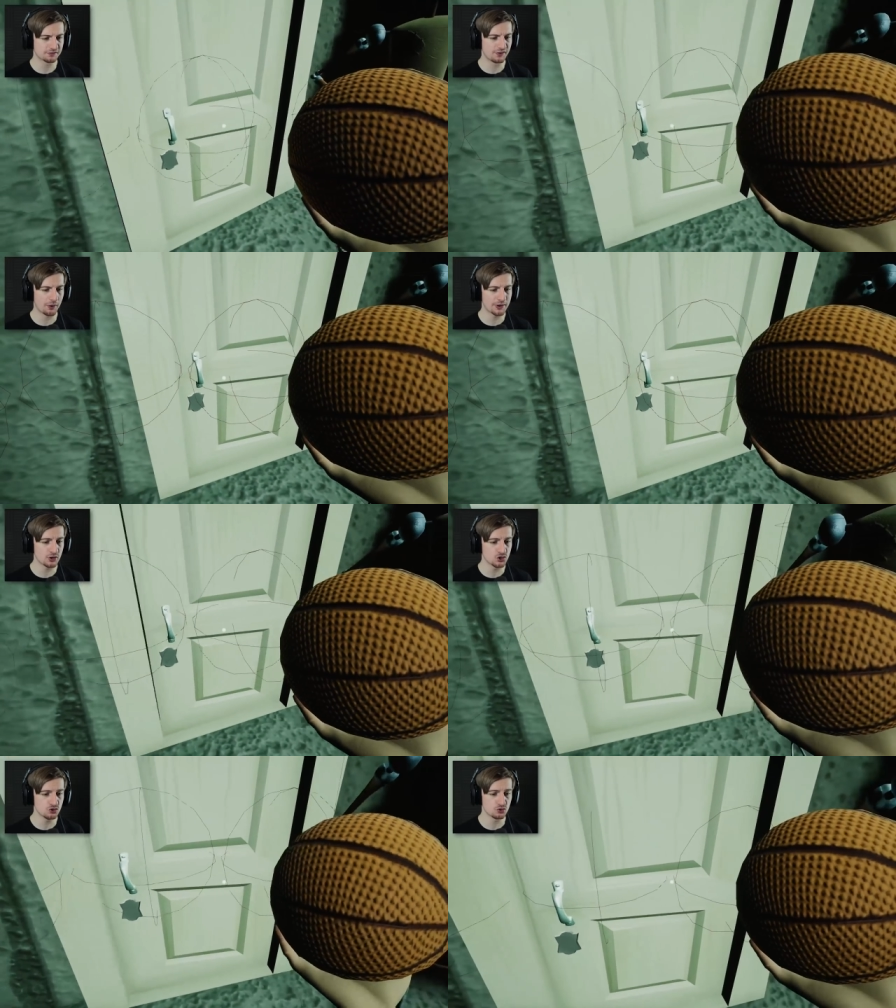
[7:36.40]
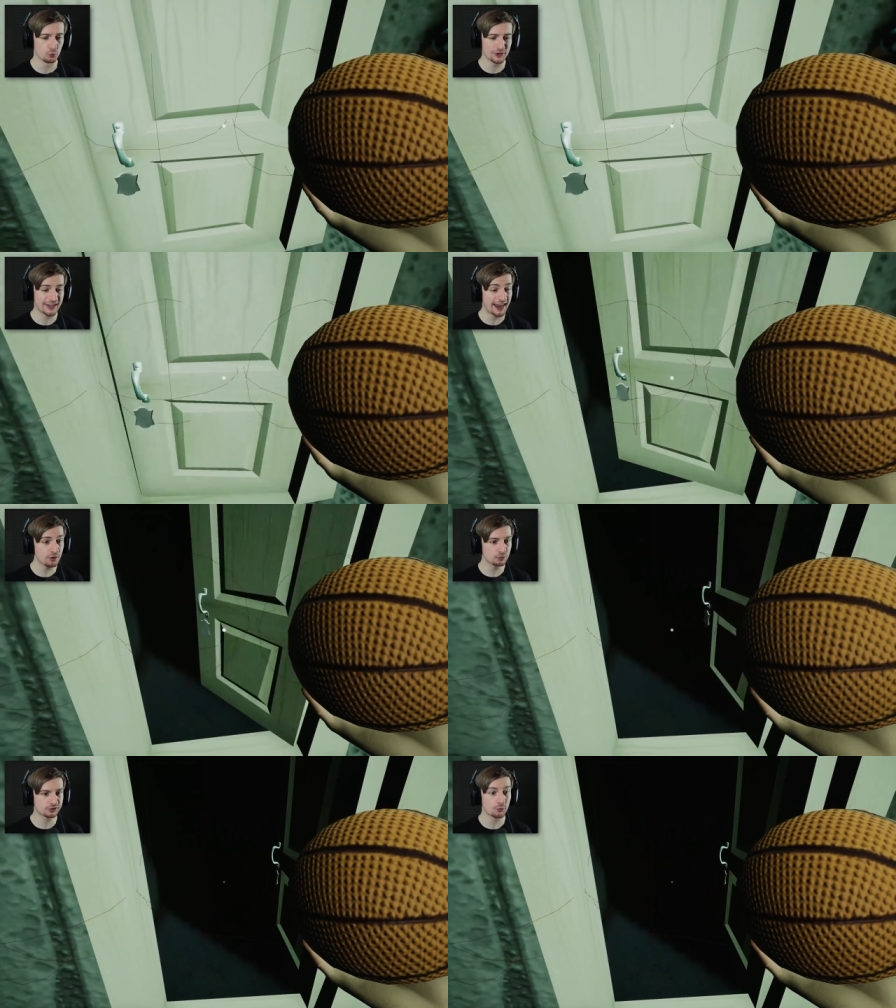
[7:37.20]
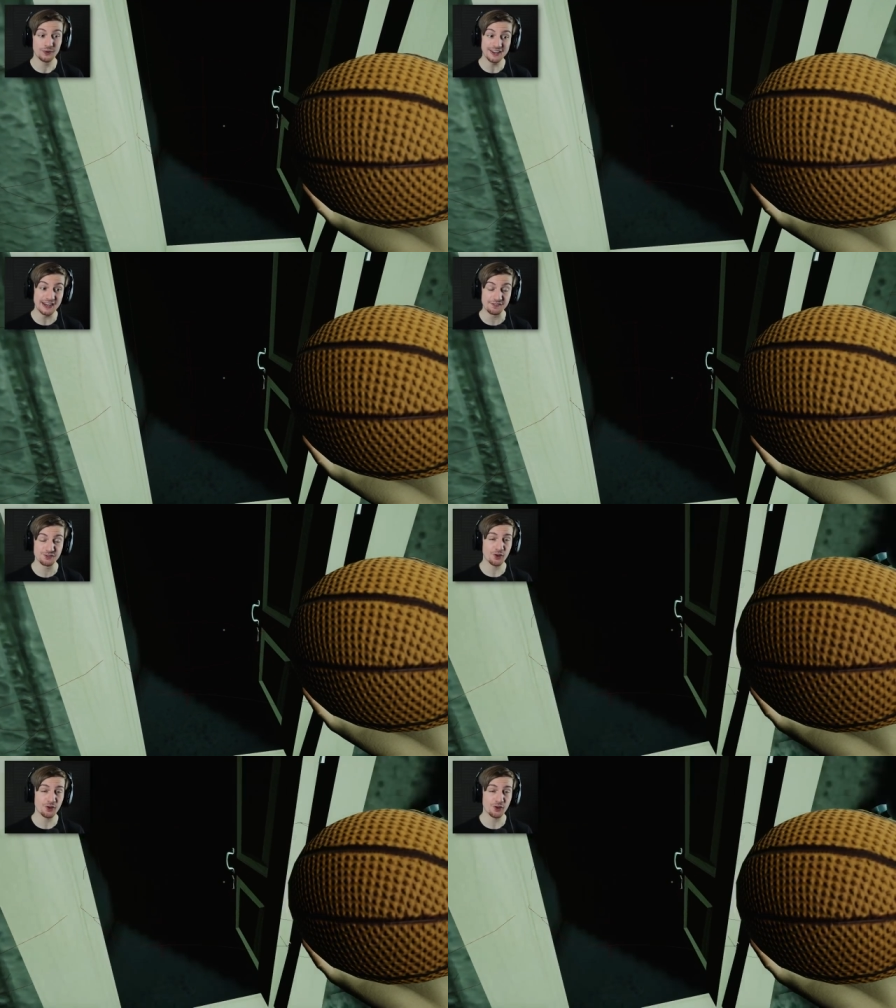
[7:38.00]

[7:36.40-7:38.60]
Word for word: is very unusual. We can also leave.